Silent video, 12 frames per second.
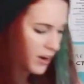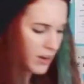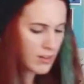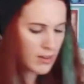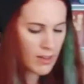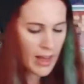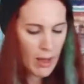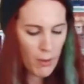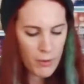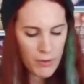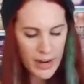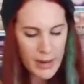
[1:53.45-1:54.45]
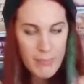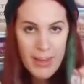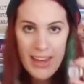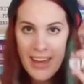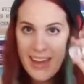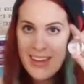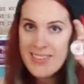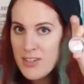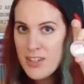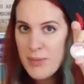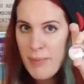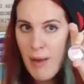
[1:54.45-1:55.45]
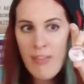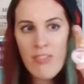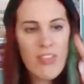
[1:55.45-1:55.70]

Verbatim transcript: our little Owl Crate pin for the month